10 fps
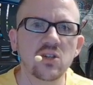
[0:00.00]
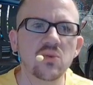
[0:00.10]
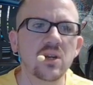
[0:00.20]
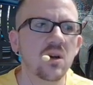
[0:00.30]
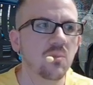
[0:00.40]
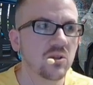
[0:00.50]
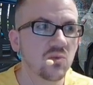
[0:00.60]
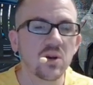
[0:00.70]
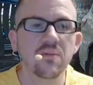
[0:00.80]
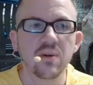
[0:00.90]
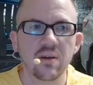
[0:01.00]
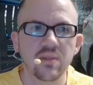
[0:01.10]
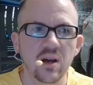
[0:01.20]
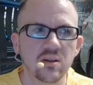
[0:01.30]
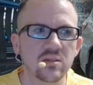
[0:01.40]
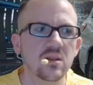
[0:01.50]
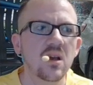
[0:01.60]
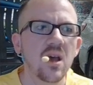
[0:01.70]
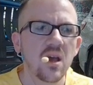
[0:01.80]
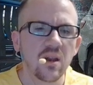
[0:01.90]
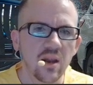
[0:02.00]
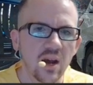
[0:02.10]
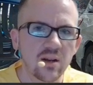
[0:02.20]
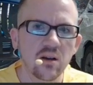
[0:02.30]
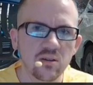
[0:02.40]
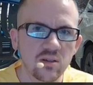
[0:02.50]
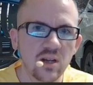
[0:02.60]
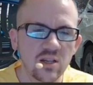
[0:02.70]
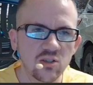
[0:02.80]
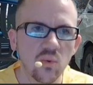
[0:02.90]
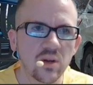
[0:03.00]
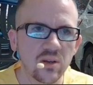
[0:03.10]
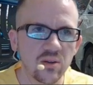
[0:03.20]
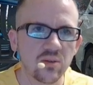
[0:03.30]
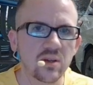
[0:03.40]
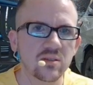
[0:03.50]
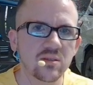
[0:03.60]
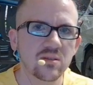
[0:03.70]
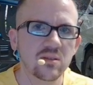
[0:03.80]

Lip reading: you end up with 25,920 degrees.